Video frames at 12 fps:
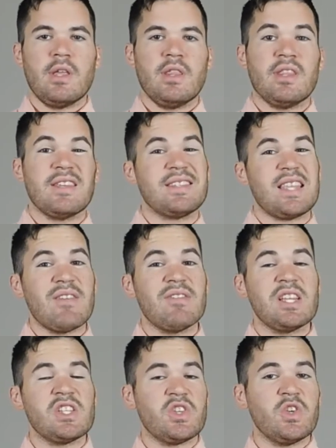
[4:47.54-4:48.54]
The
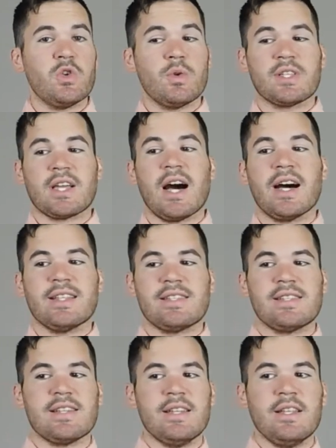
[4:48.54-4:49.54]
72 is
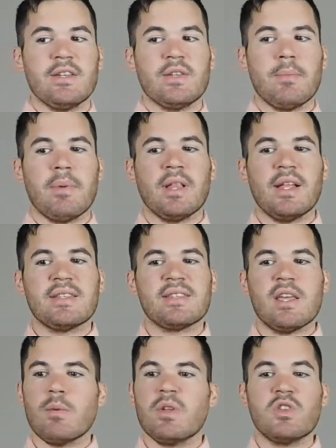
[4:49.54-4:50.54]
constant, but let's
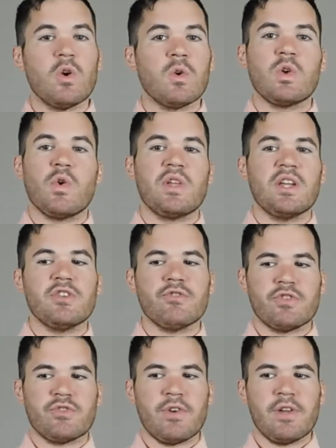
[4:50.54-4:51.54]
say we don't know the
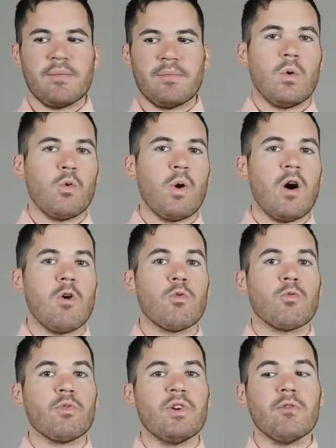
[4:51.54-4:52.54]
interest rate.
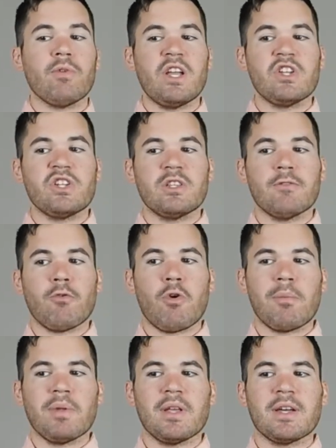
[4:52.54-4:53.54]
Well, rearranging the
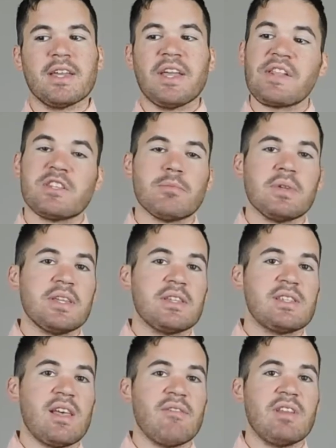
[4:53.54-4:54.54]
formula gets me
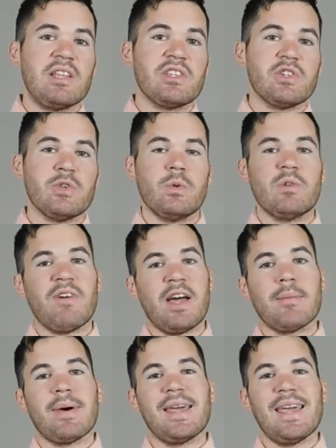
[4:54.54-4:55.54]
72
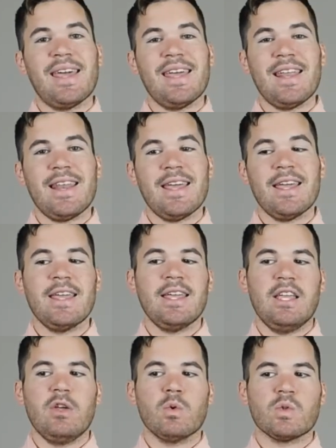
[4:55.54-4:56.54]
divided by N
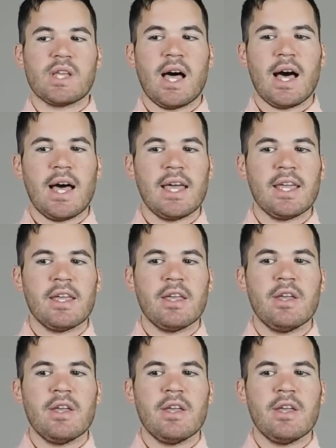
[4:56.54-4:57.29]
equals I.